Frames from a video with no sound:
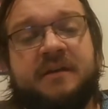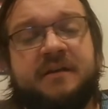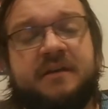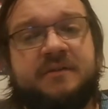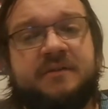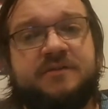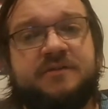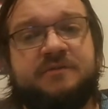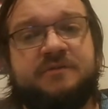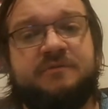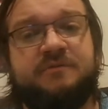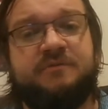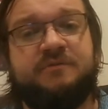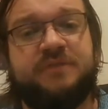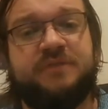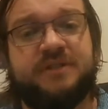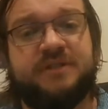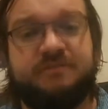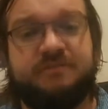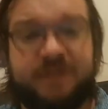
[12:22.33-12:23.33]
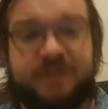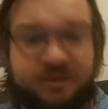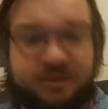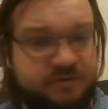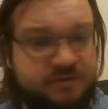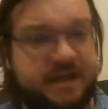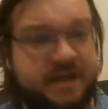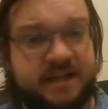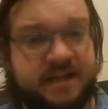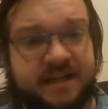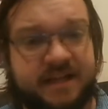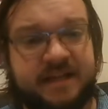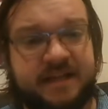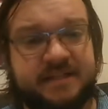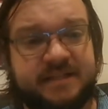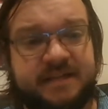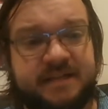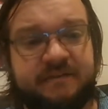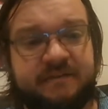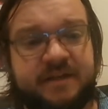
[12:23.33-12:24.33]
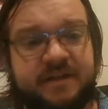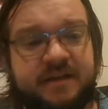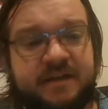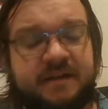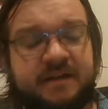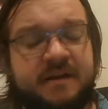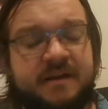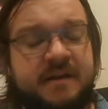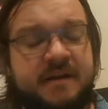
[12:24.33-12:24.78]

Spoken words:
to just with the great clans and everything.